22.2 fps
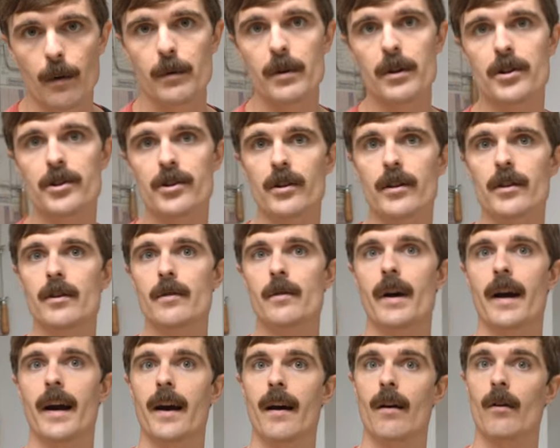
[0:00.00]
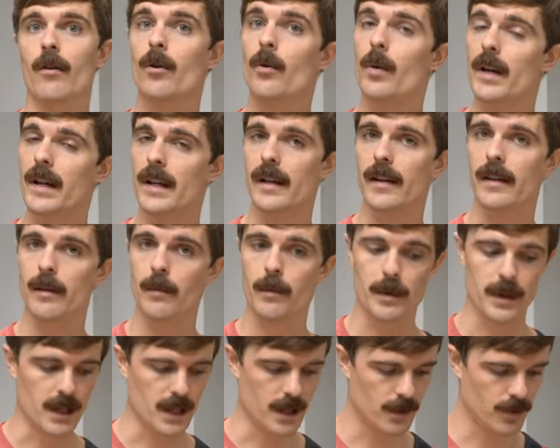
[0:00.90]
wanna show you how quick it can
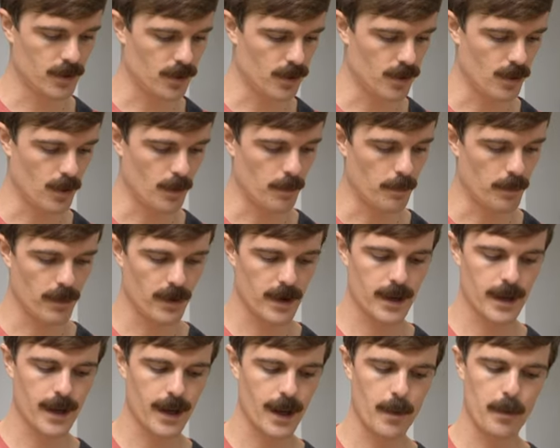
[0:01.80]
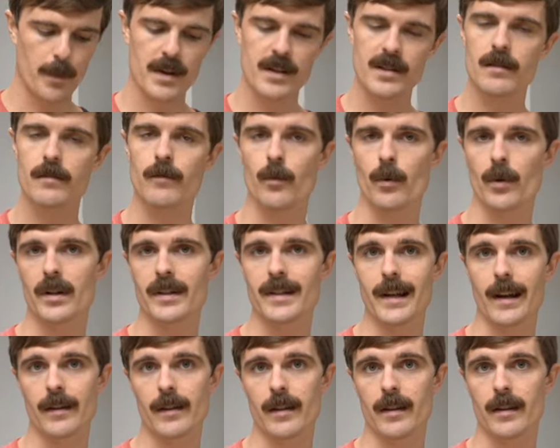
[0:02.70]
be to bring a piece of wood
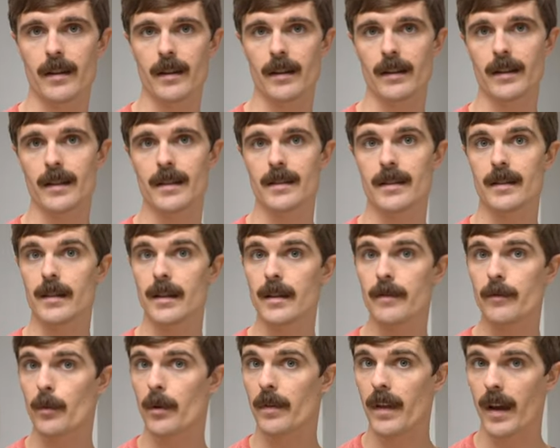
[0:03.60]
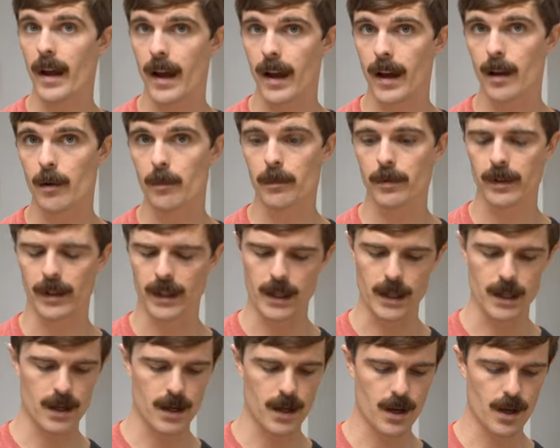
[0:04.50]
down to thickness even with a hand
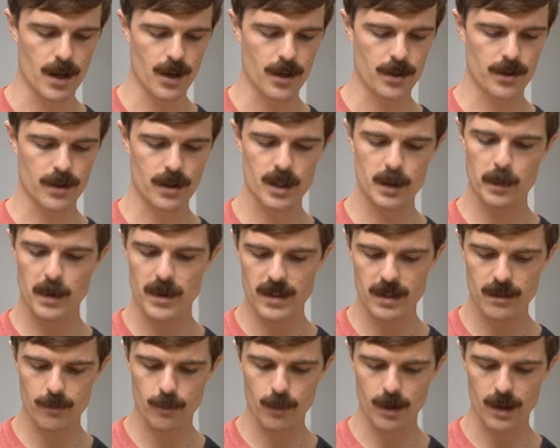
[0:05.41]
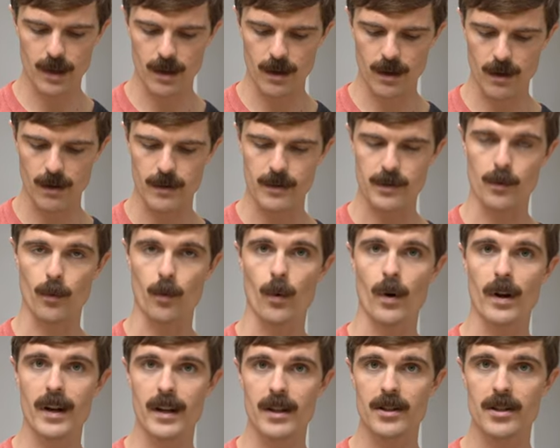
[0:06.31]
plane. So this piece of wood here is
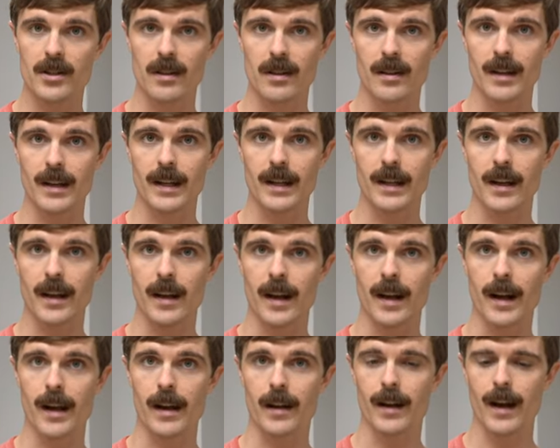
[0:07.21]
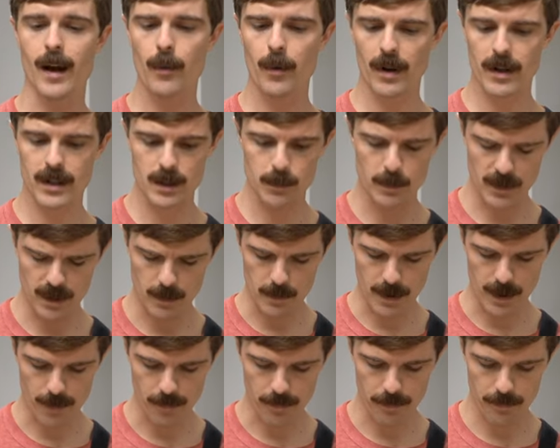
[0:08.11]
1 inch thick, and I want it to be
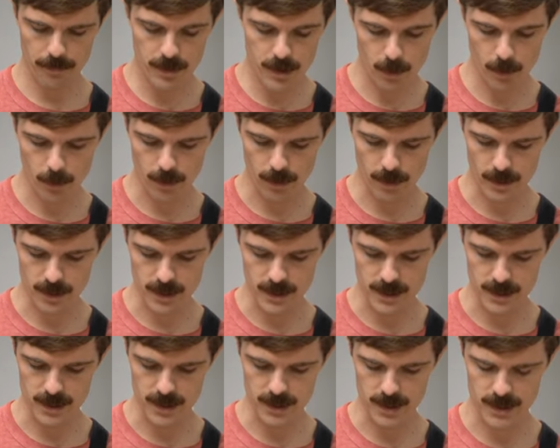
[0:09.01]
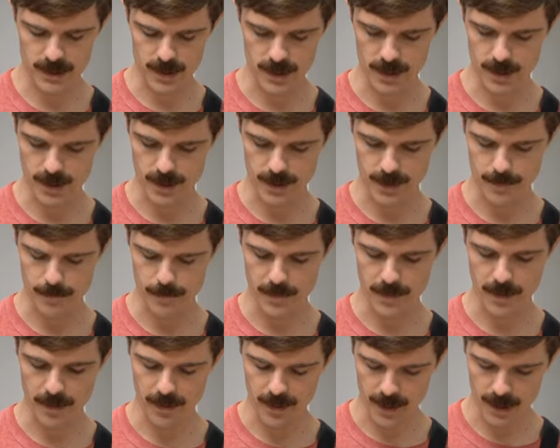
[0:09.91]
about 3/4 inches
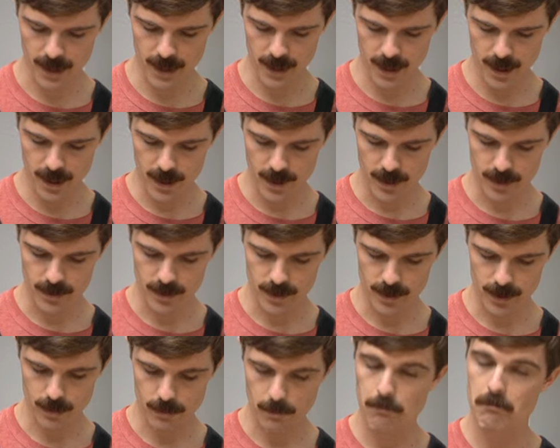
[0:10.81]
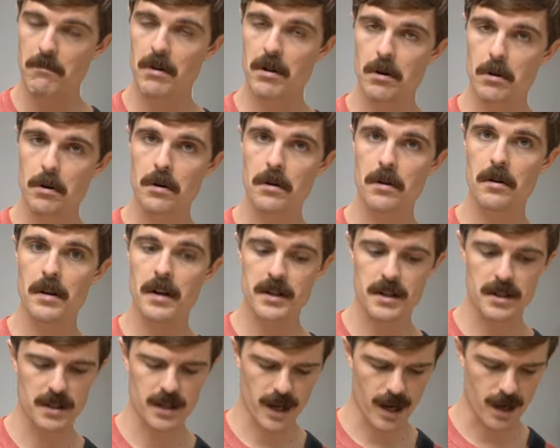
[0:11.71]
thick. So 1/4
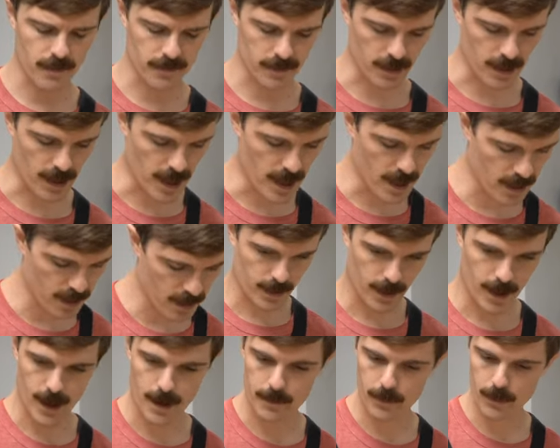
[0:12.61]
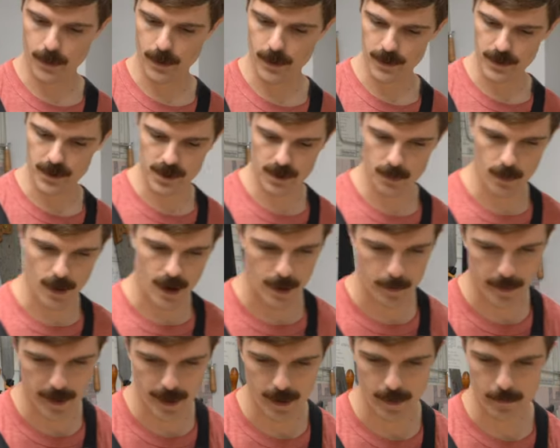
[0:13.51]
inch is kind of a lot. I'm going to
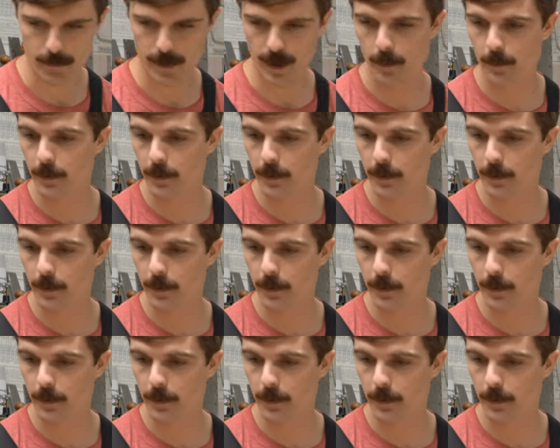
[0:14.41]
swap out my